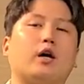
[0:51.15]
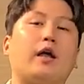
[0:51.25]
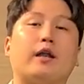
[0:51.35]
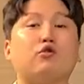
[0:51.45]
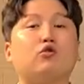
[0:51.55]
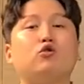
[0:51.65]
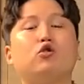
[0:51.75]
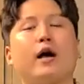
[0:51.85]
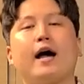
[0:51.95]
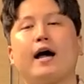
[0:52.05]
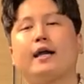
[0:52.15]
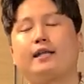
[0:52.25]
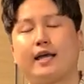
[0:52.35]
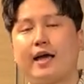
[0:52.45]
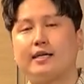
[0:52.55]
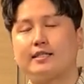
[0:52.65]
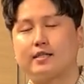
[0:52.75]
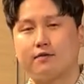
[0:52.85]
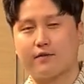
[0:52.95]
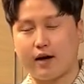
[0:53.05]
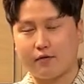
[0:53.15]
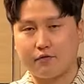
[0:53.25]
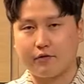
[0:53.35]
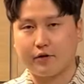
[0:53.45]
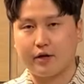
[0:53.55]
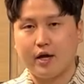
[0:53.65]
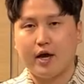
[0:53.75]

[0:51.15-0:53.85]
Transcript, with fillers: and who had a taste of Cafri